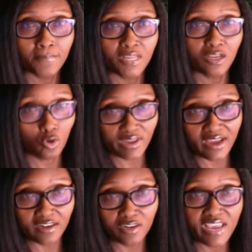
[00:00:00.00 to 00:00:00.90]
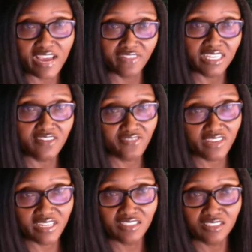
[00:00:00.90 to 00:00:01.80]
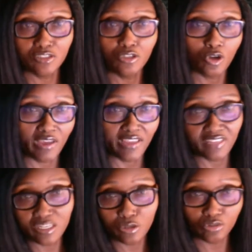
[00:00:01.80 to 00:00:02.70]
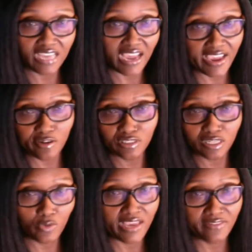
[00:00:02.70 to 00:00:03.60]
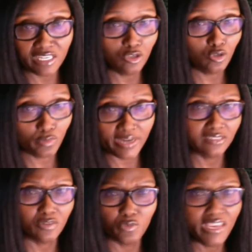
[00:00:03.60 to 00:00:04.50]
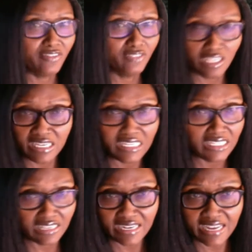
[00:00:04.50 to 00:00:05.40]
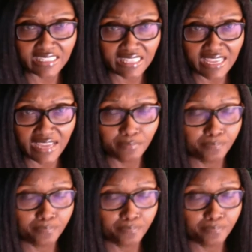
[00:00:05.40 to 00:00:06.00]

go down and we have to get it fixed, I have to get new tires or we have to get new brakes or we have to get anything like that,